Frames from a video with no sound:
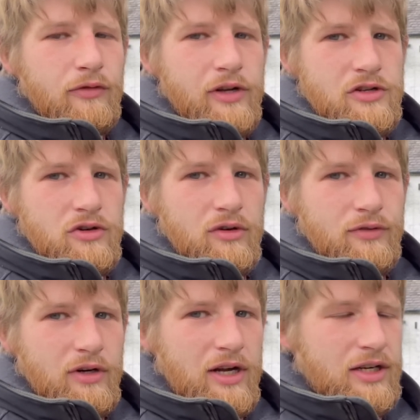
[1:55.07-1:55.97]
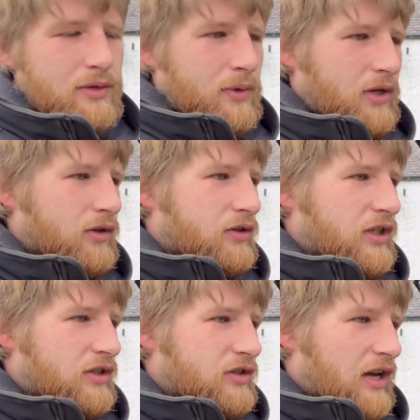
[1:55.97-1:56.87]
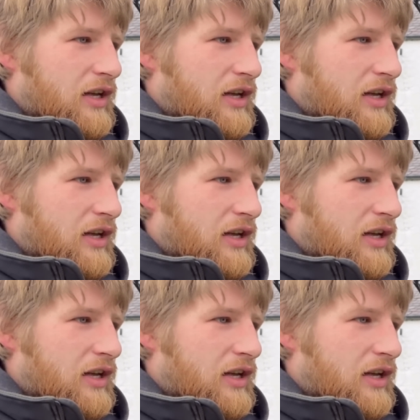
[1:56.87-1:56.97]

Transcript: finish off our antibiotics,